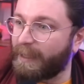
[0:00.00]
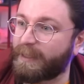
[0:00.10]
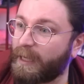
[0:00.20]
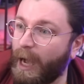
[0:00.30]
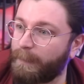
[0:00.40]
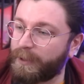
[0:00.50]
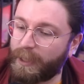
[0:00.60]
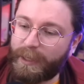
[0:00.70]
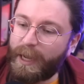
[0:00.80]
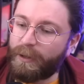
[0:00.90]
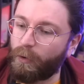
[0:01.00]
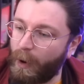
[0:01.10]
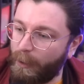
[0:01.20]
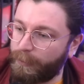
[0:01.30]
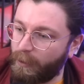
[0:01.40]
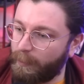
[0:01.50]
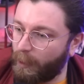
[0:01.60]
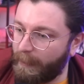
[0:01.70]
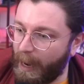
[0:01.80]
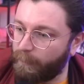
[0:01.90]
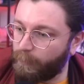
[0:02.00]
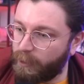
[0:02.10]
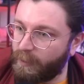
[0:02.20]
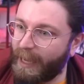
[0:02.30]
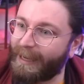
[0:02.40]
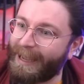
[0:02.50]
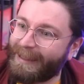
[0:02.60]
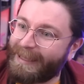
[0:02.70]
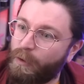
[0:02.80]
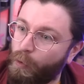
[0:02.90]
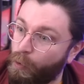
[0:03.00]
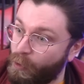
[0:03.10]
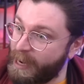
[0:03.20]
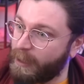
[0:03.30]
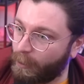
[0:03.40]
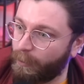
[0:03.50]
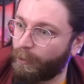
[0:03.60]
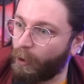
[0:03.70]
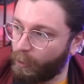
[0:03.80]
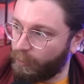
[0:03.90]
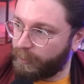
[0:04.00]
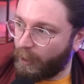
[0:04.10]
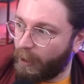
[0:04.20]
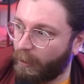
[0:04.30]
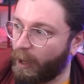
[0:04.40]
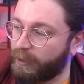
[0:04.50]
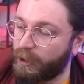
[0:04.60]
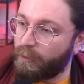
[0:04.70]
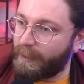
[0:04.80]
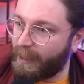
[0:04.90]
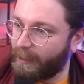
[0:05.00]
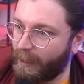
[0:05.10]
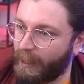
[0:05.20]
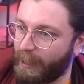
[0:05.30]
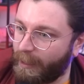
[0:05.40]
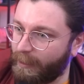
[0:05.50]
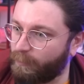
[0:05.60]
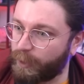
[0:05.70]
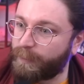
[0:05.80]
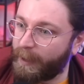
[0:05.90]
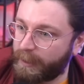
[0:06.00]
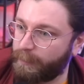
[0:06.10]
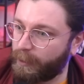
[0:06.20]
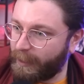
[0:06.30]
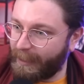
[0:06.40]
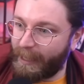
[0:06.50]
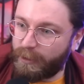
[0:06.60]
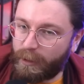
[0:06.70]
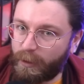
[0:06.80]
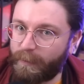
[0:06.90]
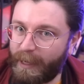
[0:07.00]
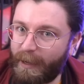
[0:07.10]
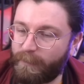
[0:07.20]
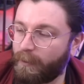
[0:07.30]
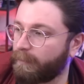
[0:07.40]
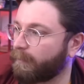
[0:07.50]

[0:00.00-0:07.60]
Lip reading: It's the opposite. The wealthier and more powerful you get, the weaker the holds are on you being responsible and engaging in good behavior.